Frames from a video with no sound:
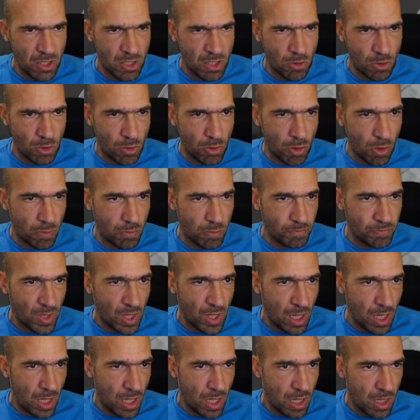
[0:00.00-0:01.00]
It's good to know.
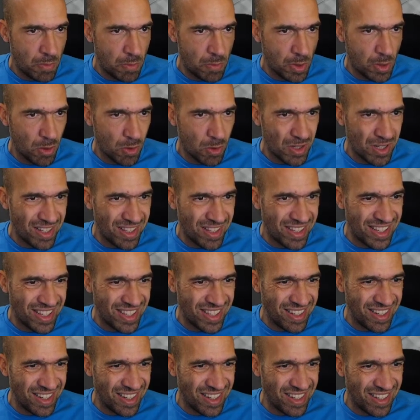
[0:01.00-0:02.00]
Because
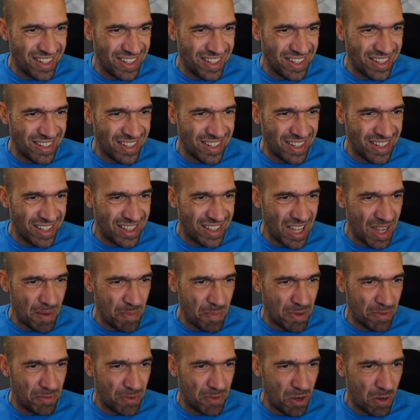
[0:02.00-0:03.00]
it's another
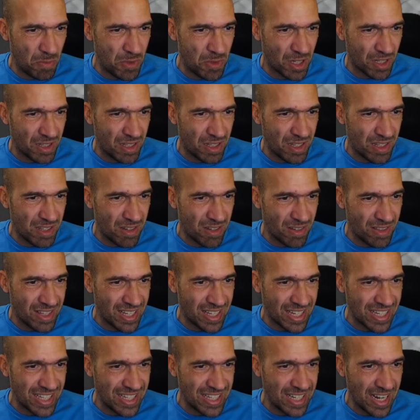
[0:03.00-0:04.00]
type of object. It's
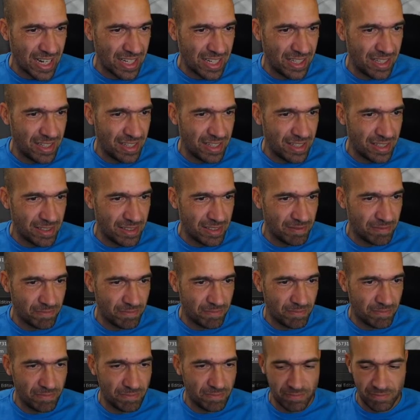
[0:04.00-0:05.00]
not exactly
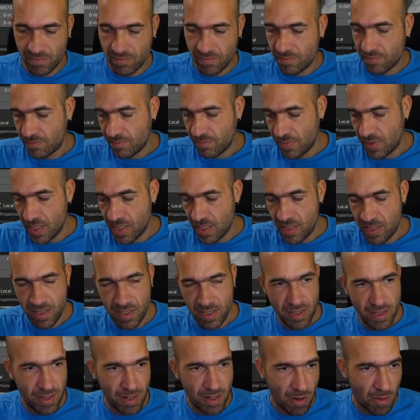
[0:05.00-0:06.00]

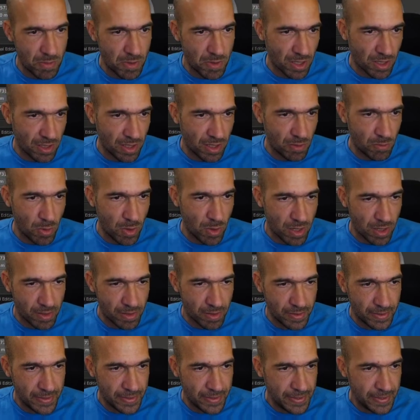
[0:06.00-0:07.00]
this object that we
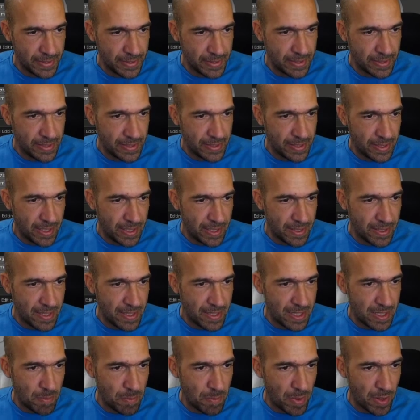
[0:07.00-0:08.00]

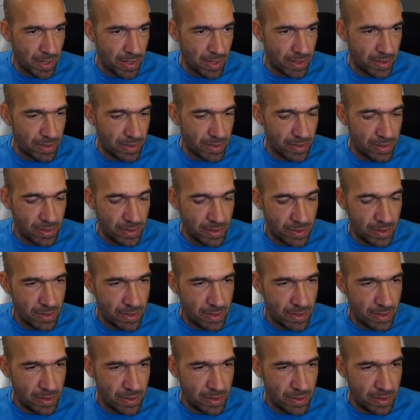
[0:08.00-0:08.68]
anticipated.